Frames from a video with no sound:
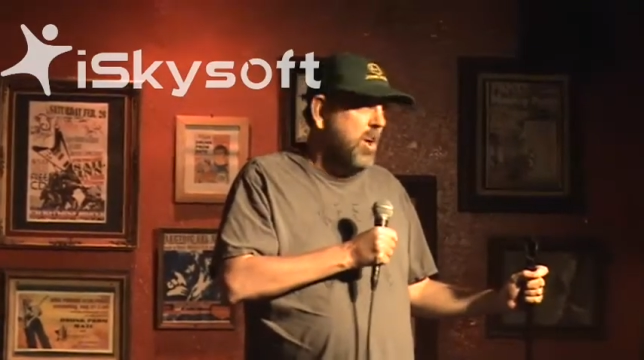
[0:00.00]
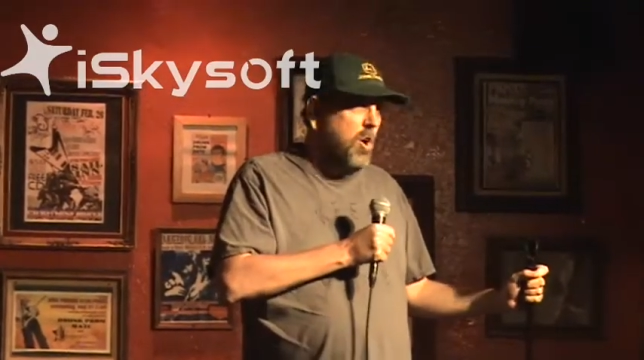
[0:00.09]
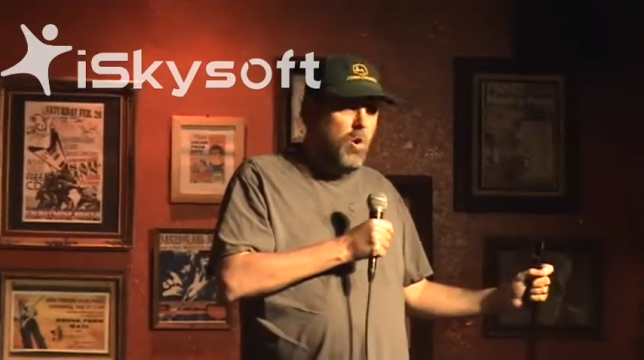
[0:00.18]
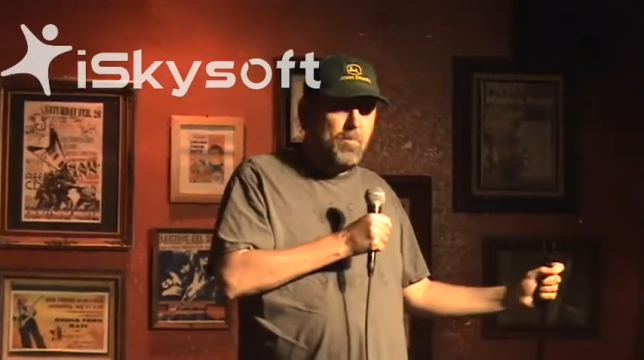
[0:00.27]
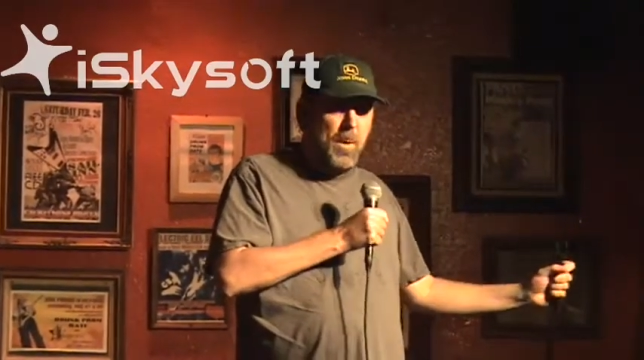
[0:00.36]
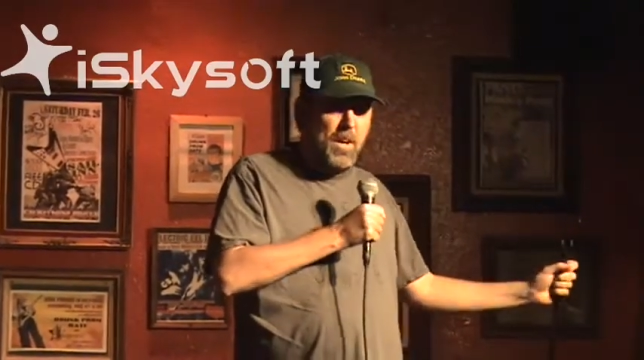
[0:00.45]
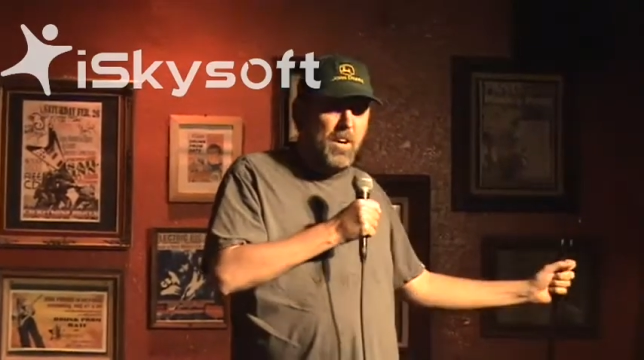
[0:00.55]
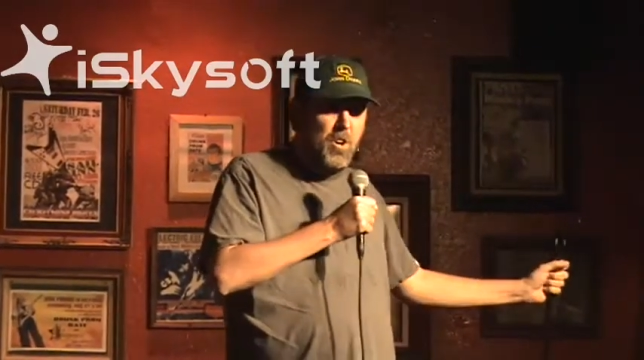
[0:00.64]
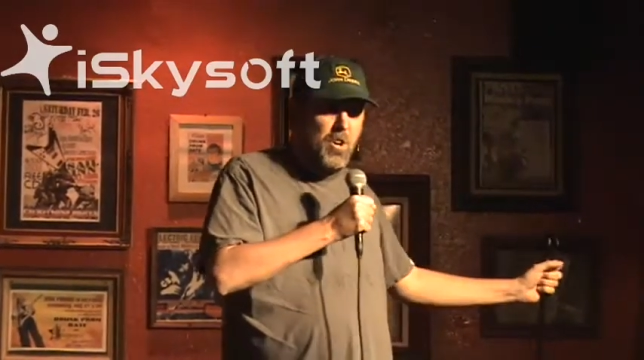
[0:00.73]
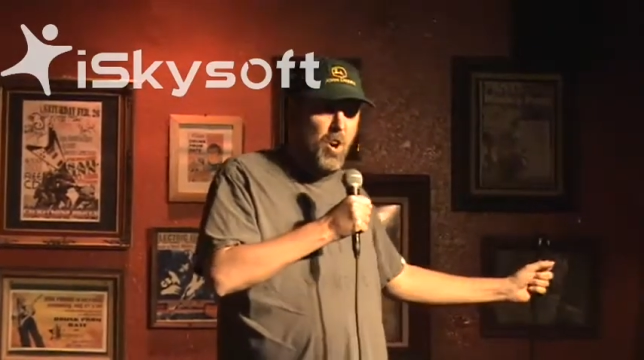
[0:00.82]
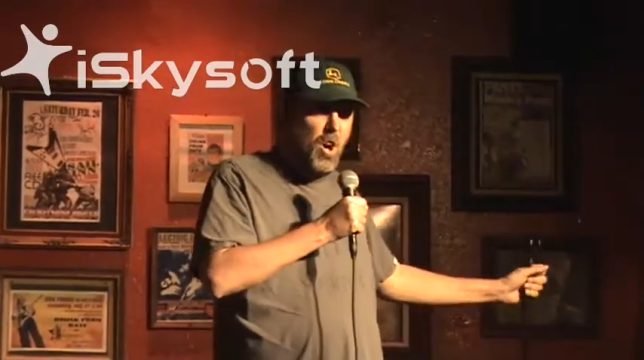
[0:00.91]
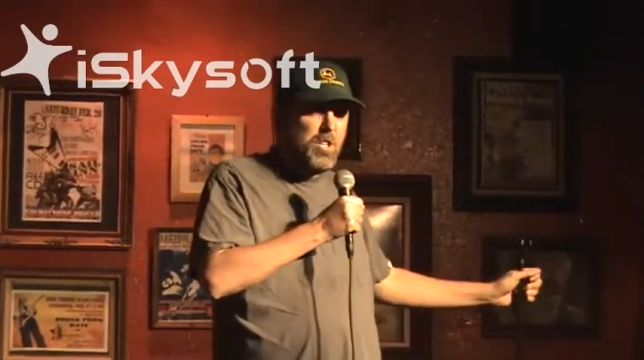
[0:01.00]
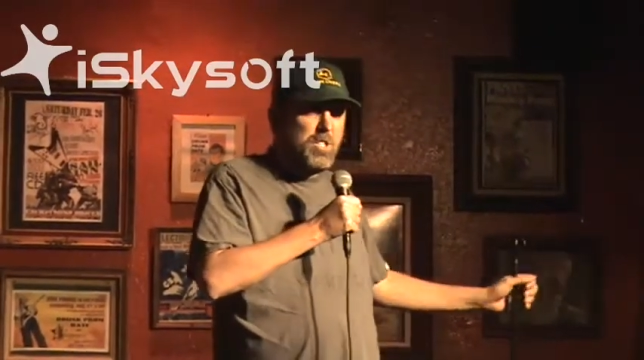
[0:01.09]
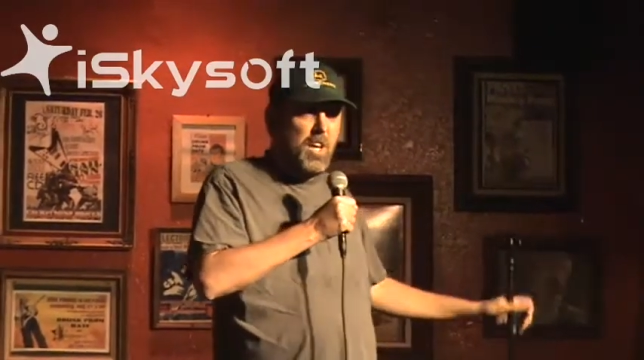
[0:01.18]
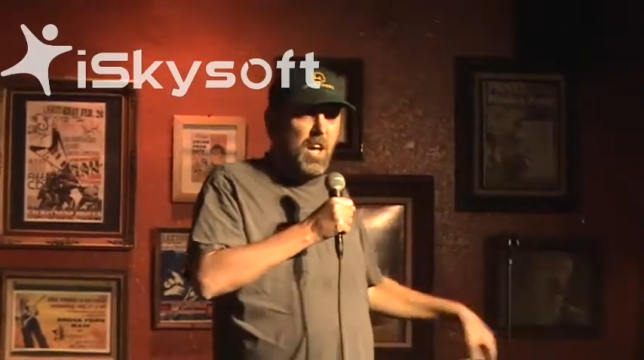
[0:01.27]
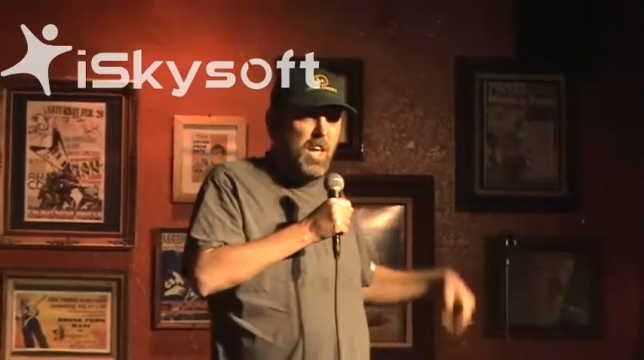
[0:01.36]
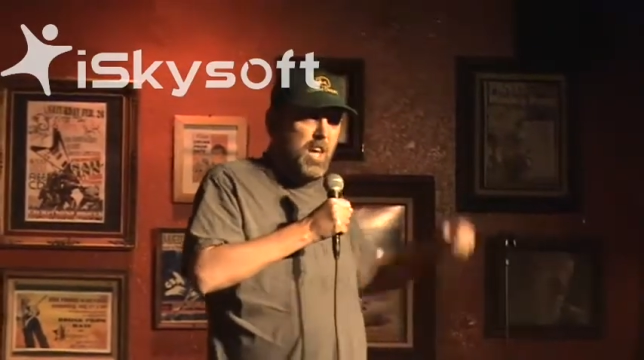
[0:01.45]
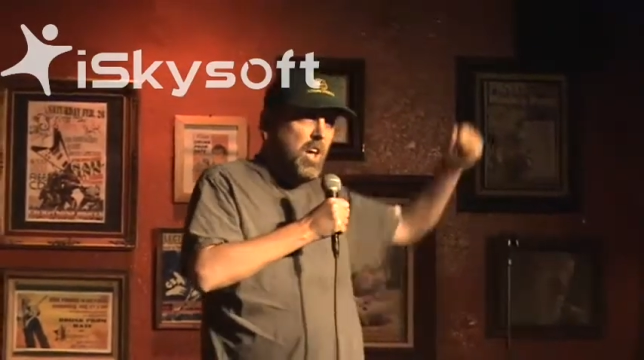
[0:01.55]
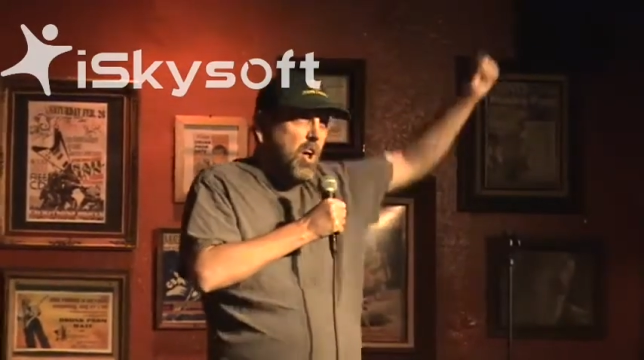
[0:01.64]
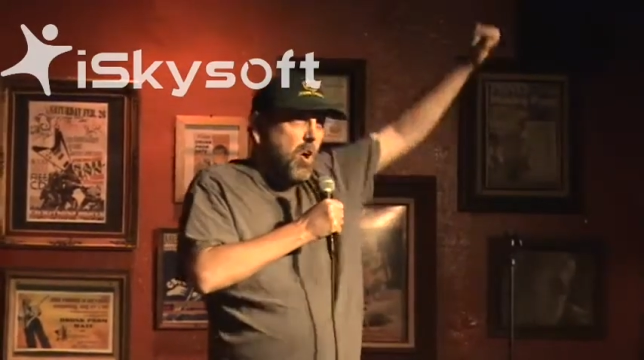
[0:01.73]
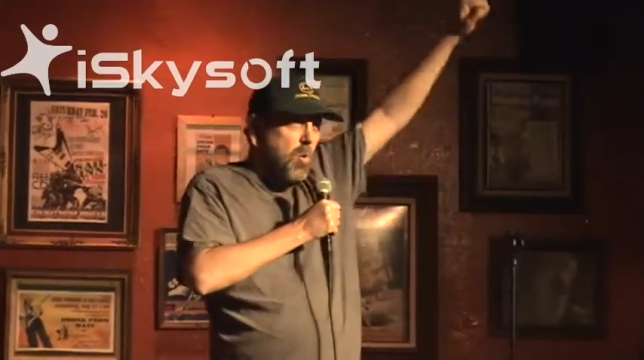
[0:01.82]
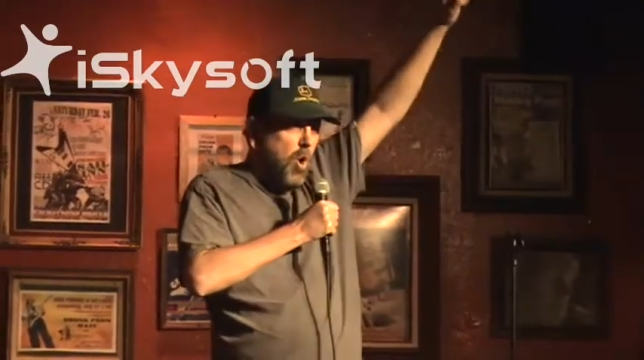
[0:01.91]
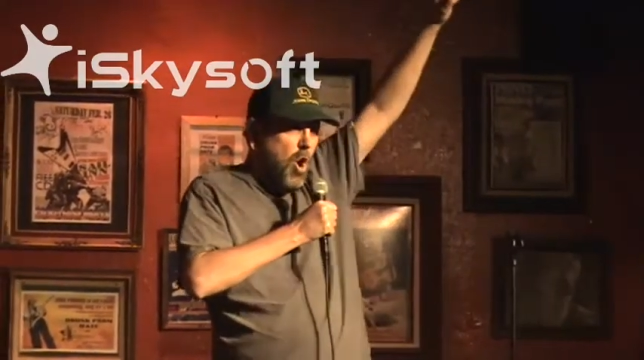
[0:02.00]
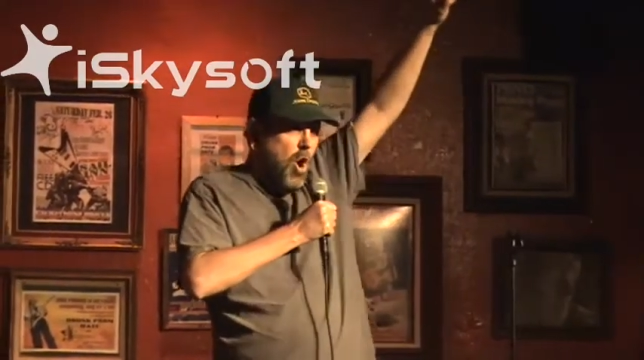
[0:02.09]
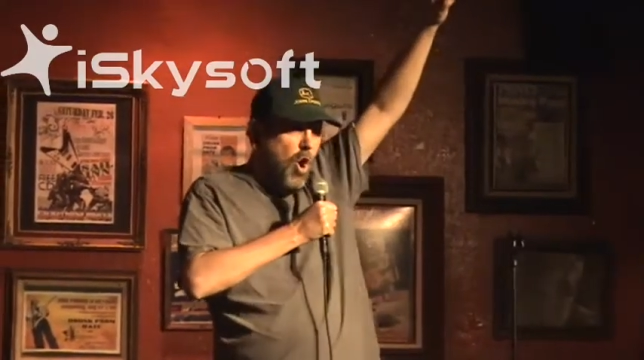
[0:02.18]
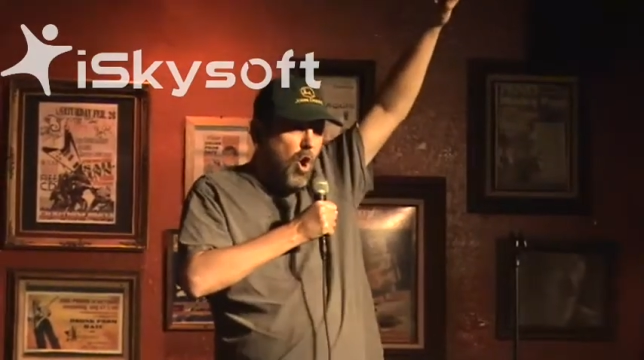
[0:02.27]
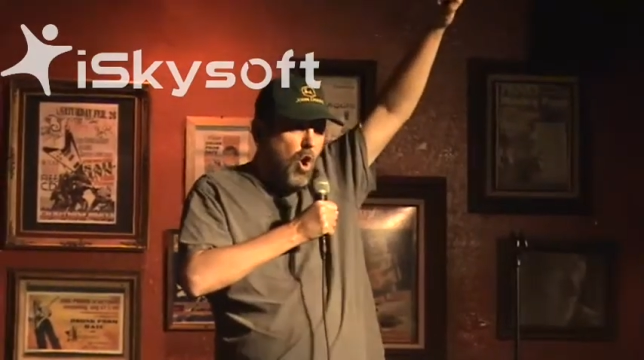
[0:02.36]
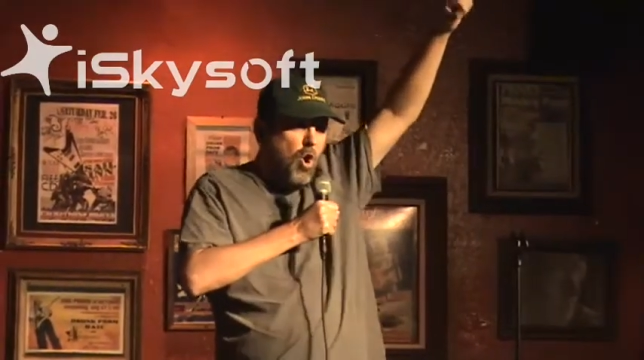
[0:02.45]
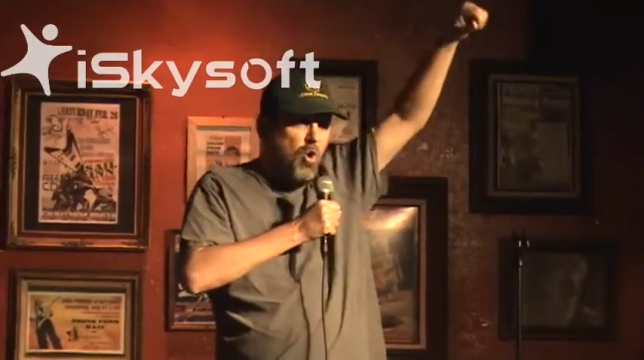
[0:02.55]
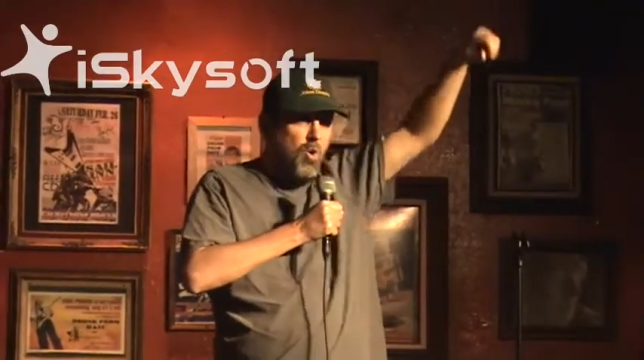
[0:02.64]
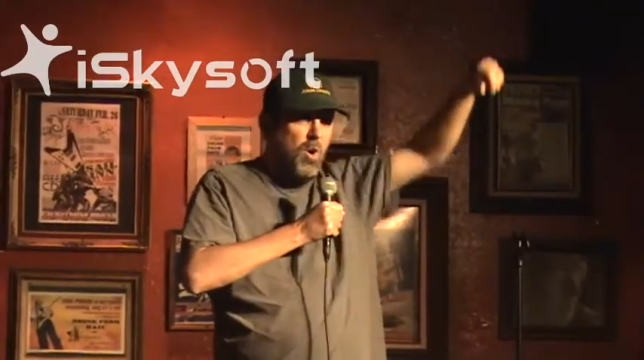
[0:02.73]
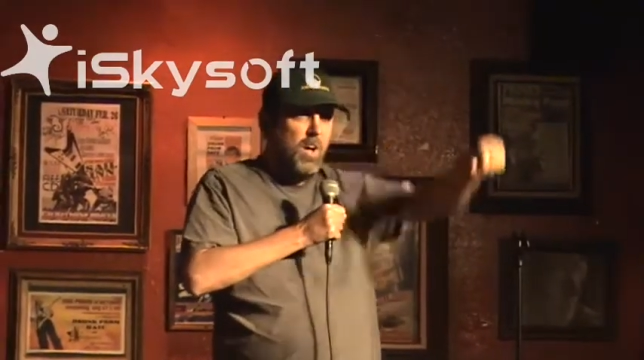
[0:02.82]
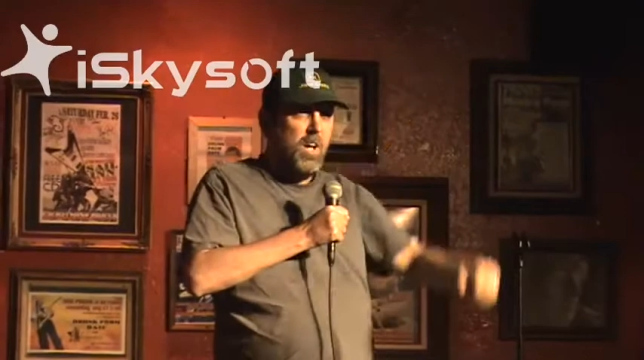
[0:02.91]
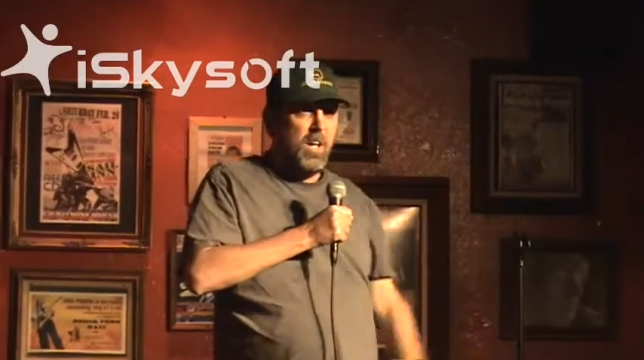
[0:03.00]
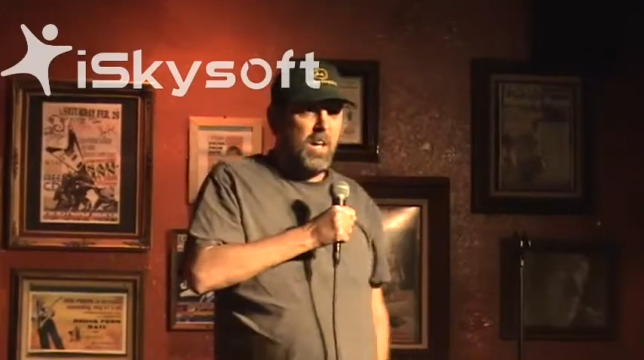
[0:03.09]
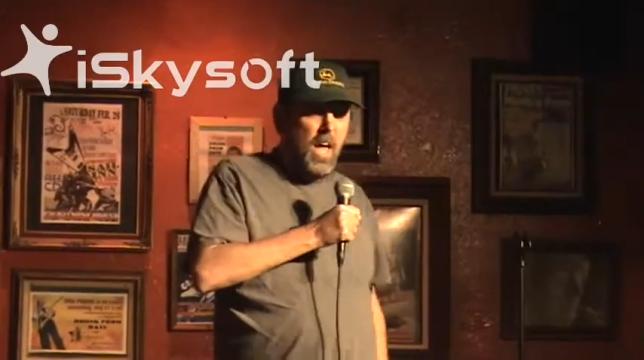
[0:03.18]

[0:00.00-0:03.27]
Who's been to New York City? Woo!